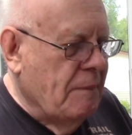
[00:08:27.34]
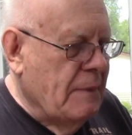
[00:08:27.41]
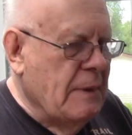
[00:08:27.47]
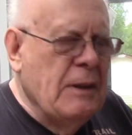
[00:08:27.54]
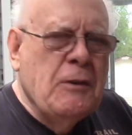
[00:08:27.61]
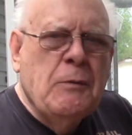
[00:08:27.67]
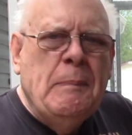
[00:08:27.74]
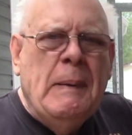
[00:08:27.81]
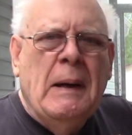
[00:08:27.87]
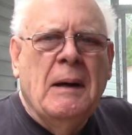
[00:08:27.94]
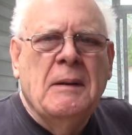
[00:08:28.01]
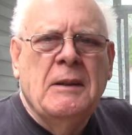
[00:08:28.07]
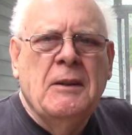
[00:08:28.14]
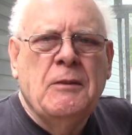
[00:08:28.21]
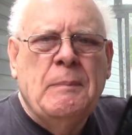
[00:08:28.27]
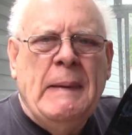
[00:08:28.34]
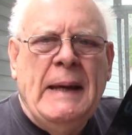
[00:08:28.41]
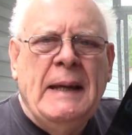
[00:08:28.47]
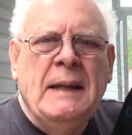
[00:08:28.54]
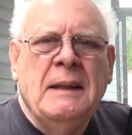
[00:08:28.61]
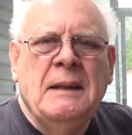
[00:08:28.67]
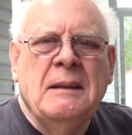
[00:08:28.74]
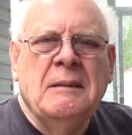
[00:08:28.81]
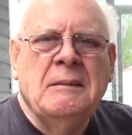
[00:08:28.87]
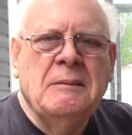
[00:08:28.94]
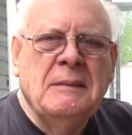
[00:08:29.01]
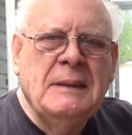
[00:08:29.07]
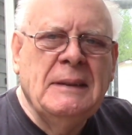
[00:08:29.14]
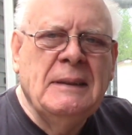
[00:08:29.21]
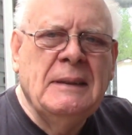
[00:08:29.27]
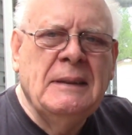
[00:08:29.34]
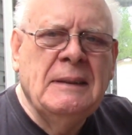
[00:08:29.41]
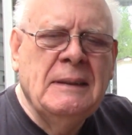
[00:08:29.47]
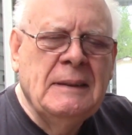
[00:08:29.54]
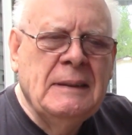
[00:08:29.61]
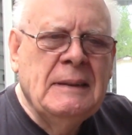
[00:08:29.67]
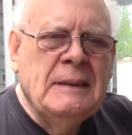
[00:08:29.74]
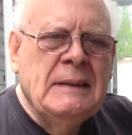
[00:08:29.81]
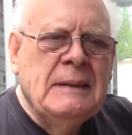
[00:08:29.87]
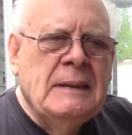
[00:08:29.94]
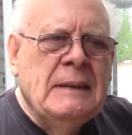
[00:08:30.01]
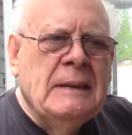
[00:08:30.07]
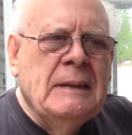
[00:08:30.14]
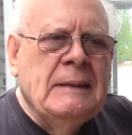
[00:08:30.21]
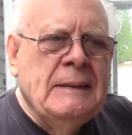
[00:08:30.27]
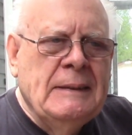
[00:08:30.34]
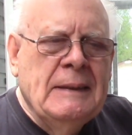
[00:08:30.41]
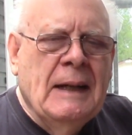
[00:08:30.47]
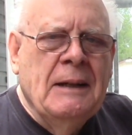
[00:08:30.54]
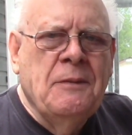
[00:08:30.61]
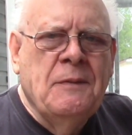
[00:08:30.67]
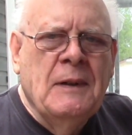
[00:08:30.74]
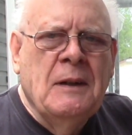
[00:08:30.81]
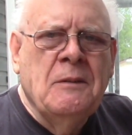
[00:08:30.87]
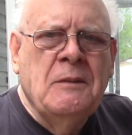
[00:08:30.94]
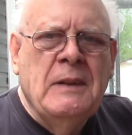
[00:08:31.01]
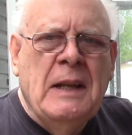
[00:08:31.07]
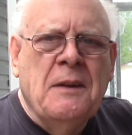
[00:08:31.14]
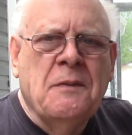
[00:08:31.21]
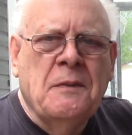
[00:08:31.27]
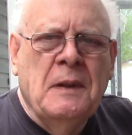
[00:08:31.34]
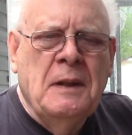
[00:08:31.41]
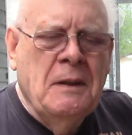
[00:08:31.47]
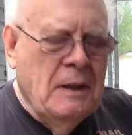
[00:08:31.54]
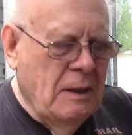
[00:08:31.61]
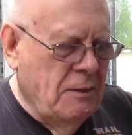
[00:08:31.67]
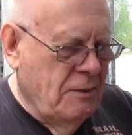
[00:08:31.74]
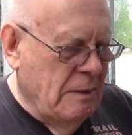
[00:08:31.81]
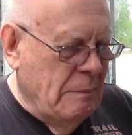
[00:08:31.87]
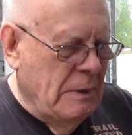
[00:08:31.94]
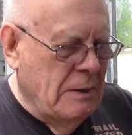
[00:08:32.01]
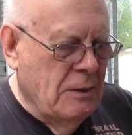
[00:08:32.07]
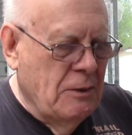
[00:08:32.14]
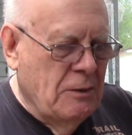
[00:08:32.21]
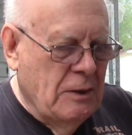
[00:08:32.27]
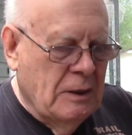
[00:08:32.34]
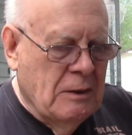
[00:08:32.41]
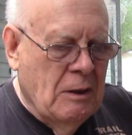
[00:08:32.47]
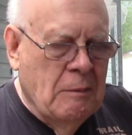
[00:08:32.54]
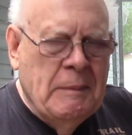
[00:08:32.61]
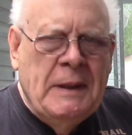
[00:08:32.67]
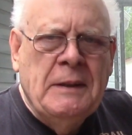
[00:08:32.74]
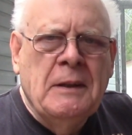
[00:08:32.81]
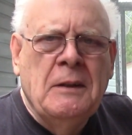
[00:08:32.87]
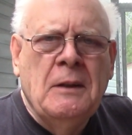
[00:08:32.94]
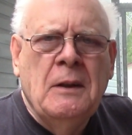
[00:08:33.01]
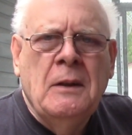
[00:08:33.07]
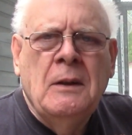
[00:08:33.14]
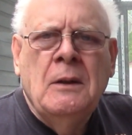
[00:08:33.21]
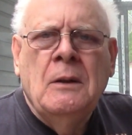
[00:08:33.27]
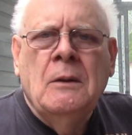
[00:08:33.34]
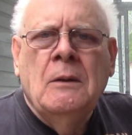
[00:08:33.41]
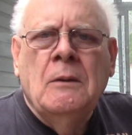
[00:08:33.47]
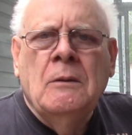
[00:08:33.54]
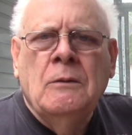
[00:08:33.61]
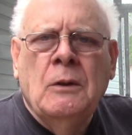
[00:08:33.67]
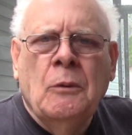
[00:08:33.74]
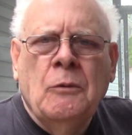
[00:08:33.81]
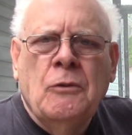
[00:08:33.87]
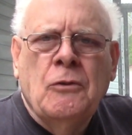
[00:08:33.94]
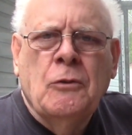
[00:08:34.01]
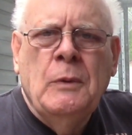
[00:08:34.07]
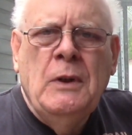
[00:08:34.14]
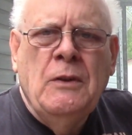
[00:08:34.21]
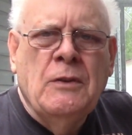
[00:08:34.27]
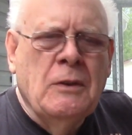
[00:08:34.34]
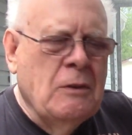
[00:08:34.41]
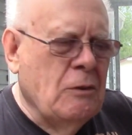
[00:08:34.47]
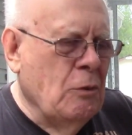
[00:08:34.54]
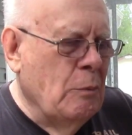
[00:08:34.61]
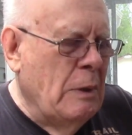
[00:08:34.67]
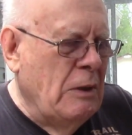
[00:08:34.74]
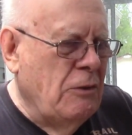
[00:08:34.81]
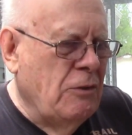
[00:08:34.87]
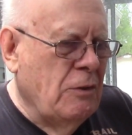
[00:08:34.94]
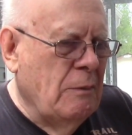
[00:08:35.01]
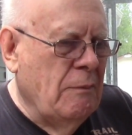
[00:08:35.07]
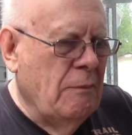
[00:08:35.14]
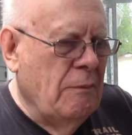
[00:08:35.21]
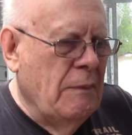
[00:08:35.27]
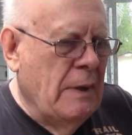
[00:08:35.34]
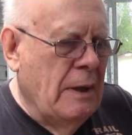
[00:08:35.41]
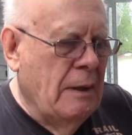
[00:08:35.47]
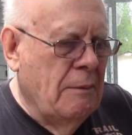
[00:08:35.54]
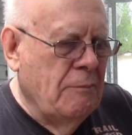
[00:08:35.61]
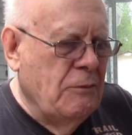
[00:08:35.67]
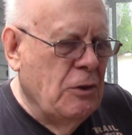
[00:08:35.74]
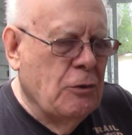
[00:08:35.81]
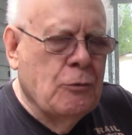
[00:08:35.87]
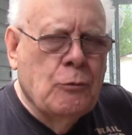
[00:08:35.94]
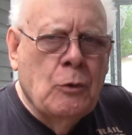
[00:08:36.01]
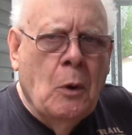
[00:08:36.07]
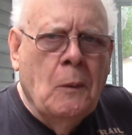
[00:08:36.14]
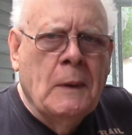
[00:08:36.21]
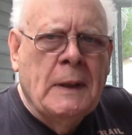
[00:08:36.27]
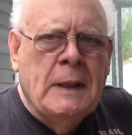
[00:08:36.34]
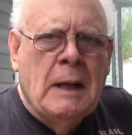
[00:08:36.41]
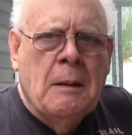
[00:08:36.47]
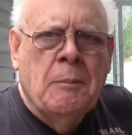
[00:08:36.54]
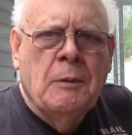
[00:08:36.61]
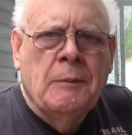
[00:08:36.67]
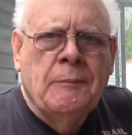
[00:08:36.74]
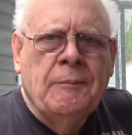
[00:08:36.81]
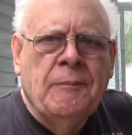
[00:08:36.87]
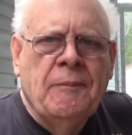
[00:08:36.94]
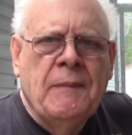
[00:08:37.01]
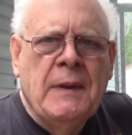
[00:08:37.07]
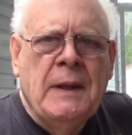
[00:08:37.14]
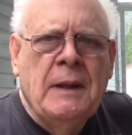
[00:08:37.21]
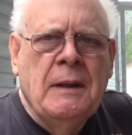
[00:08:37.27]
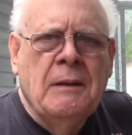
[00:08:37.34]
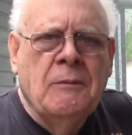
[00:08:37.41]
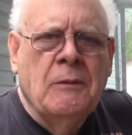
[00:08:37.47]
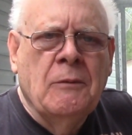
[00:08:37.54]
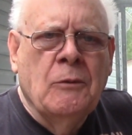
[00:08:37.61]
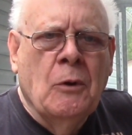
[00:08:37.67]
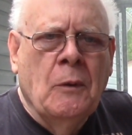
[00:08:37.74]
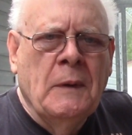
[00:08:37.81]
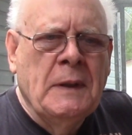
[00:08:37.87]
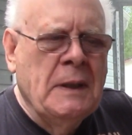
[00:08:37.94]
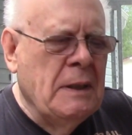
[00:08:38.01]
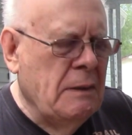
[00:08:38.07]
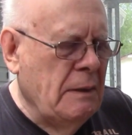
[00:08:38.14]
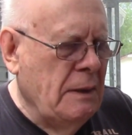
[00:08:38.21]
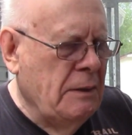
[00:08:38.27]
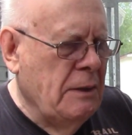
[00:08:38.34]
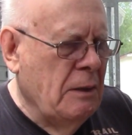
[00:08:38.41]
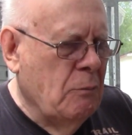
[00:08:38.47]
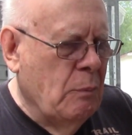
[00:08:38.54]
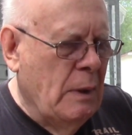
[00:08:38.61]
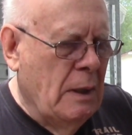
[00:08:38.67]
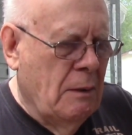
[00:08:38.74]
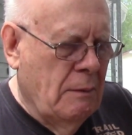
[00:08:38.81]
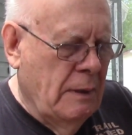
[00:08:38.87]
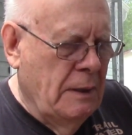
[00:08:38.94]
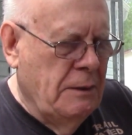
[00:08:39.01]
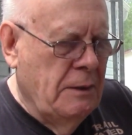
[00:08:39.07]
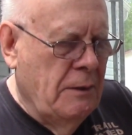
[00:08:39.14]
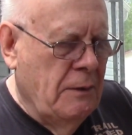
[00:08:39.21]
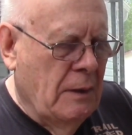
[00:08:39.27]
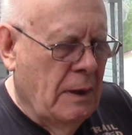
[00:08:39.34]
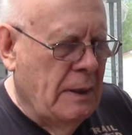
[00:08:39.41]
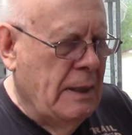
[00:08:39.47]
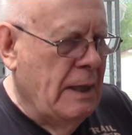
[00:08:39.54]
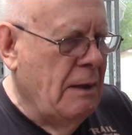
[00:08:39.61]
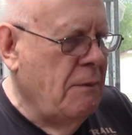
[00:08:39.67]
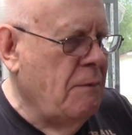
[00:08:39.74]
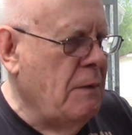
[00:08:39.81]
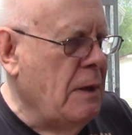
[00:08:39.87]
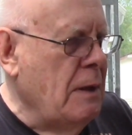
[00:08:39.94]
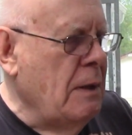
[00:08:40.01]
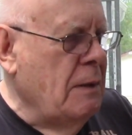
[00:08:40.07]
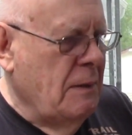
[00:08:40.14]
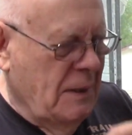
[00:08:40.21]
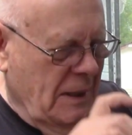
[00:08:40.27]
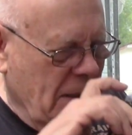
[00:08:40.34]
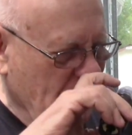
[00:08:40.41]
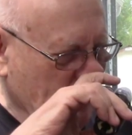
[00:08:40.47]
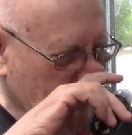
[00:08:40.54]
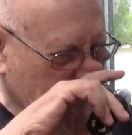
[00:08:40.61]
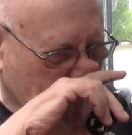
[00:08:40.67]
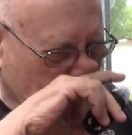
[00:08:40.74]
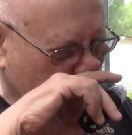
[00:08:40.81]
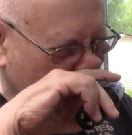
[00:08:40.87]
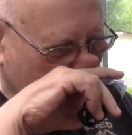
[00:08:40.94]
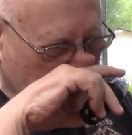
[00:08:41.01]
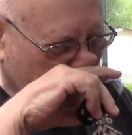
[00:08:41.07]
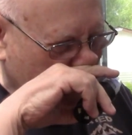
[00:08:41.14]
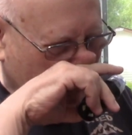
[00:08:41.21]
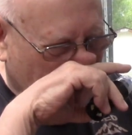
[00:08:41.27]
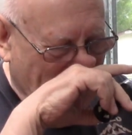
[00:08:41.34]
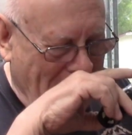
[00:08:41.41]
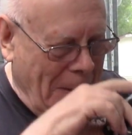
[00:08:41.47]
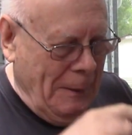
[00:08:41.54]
this bag, I found definitely, as some others had commented, don't squeeze it too much, just roll it up. And rolling it, it did well. I did not have the nozzle